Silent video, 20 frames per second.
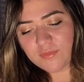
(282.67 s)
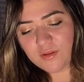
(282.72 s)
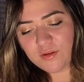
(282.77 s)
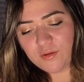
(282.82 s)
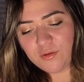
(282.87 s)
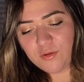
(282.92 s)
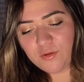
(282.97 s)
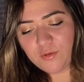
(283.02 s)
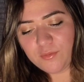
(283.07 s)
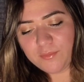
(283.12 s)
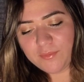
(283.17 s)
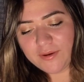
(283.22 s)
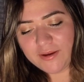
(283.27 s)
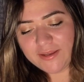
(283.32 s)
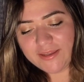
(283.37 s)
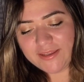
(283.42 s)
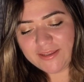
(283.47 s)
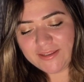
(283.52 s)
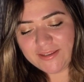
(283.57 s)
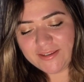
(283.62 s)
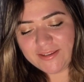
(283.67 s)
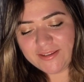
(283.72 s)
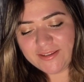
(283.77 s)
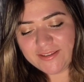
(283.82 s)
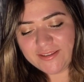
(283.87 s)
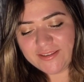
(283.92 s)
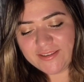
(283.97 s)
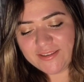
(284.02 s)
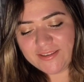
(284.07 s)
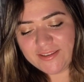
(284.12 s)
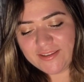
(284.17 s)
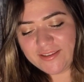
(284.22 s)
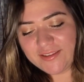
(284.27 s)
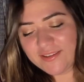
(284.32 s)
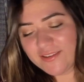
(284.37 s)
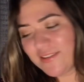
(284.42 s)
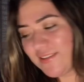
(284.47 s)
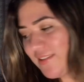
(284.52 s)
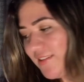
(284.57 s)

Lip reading: Oh my goodness,